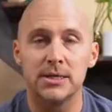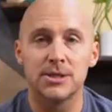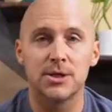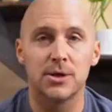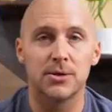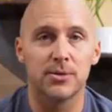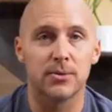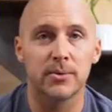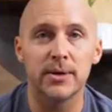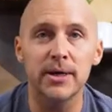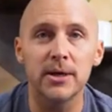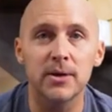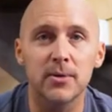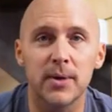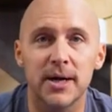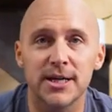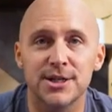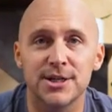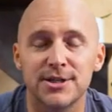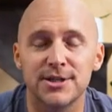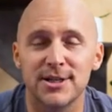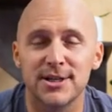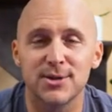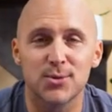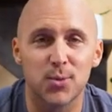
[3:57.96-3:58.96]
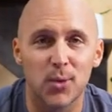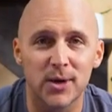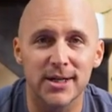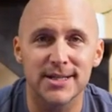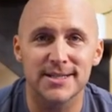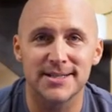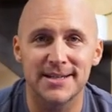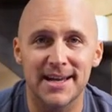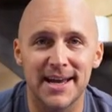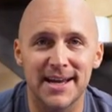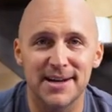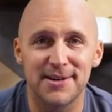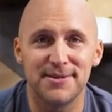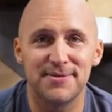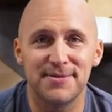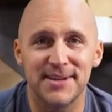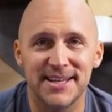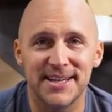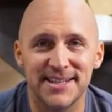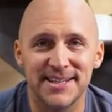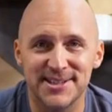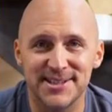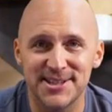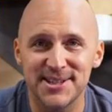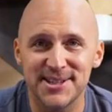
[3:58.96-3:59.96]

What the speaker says: So the real question is, what does NanoVi